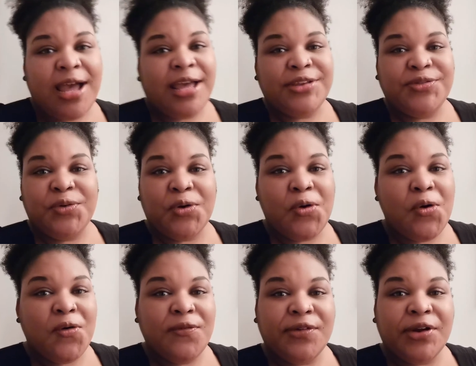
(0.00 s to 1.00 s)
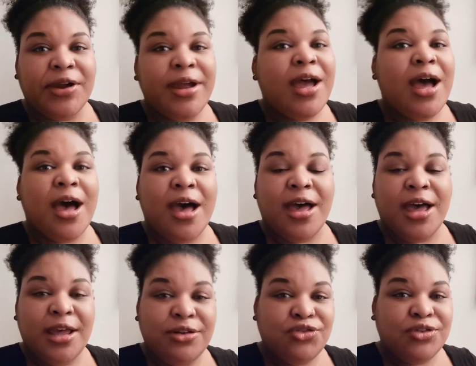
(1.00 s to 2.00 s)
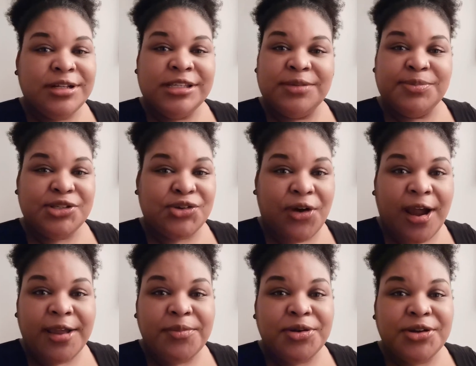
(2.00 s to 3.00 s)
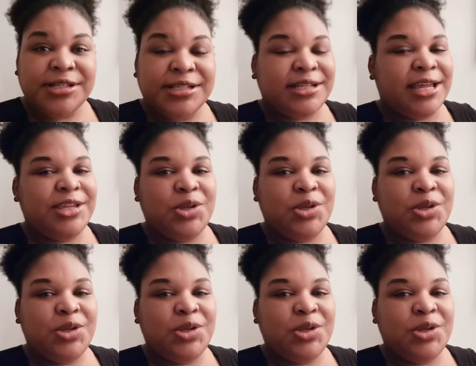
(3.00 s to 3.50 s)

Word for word: you guys for over a hundred subscribers.